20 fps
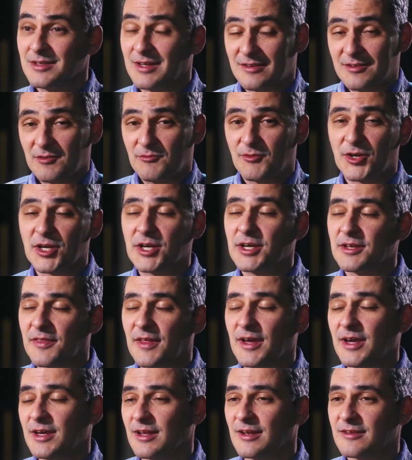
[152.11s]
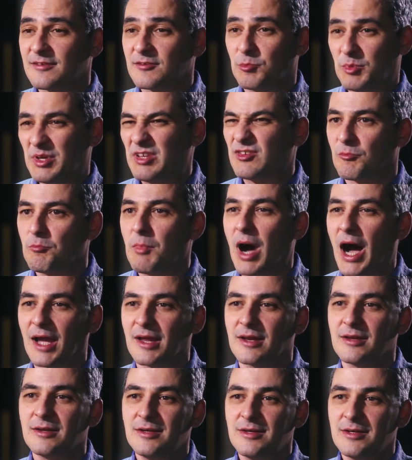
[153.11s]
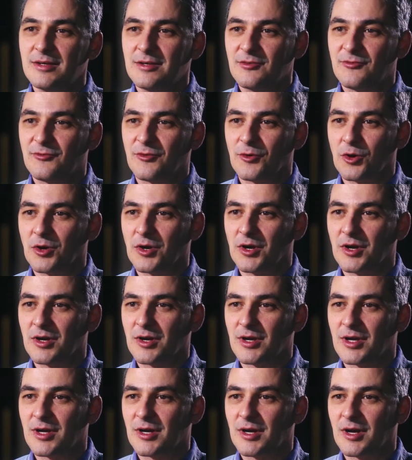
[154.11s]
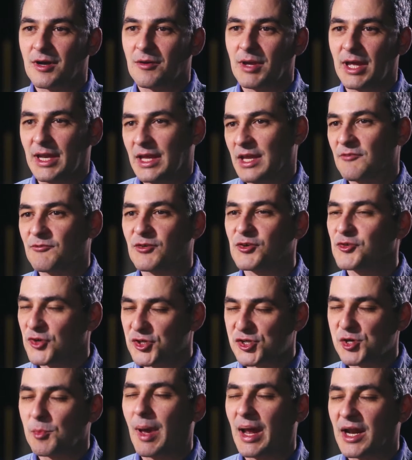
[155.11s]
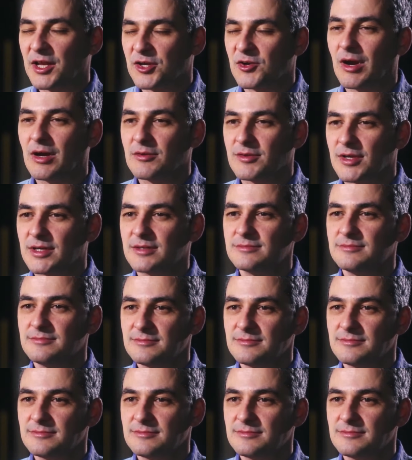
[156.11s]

That's a very good thing. That's peace of mind for any infrastructure manager out there.